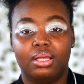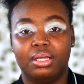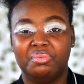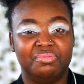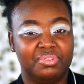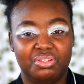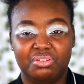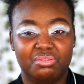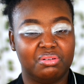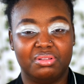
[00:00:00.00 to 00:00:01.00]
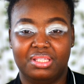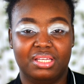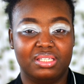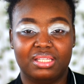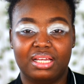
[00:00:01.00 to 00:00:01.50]
um, videos or
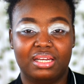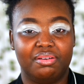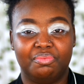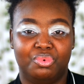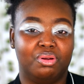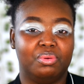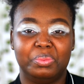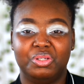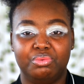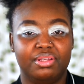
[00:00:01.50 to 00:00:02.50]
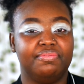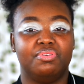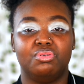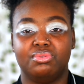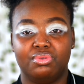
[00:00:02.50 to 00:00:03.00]
things that I've probably
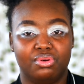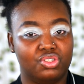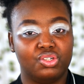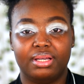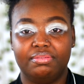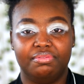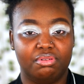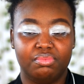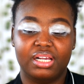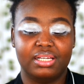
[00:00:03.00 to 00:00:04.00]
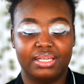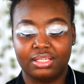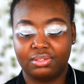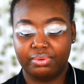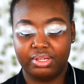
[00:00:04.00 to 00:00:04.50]
reviewed or tried from
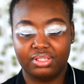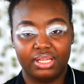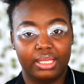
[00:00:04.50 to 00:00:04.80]
AliExpress.